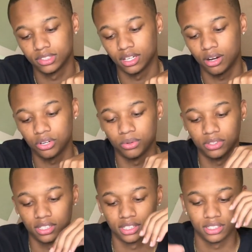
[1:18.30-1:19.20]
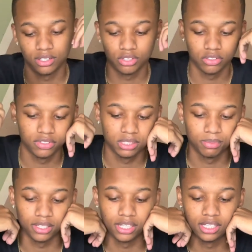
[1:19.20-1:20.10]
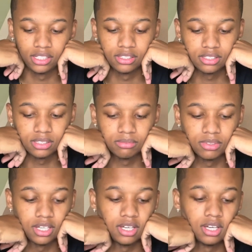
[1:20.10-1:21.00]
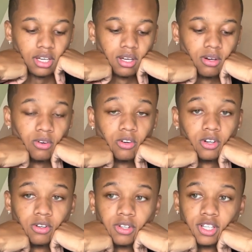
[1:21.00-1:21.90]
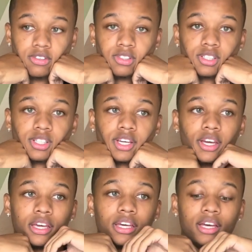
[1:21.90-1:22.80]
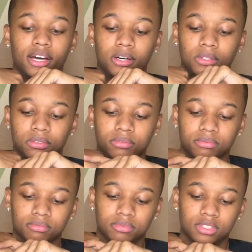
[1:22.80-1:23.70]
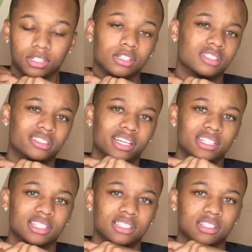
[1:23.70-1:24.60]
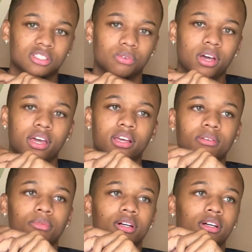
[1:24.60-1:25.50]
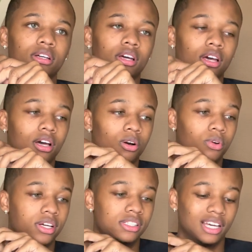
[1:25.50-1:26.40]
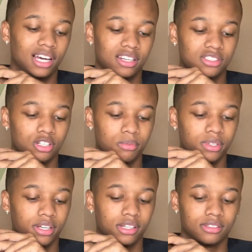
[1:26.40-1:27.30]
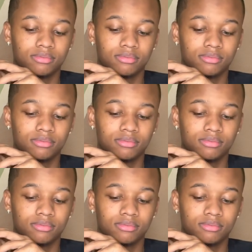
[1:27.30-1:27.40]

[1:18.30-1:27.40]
I don't know what it is. I don't know if it's spaghetti or something or whatever can get out the little stain that's in the suede. But we'll see. I'll determine that.